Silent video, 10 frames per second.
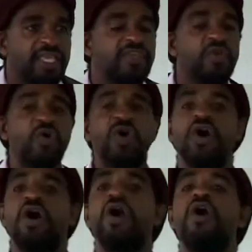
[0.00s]
You know,
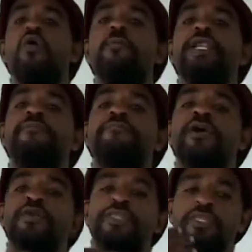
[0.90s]
how many
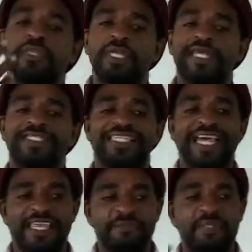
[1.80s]
persons at
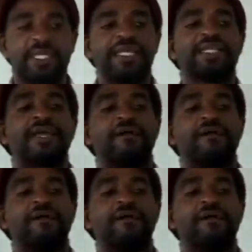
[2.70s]
times cannot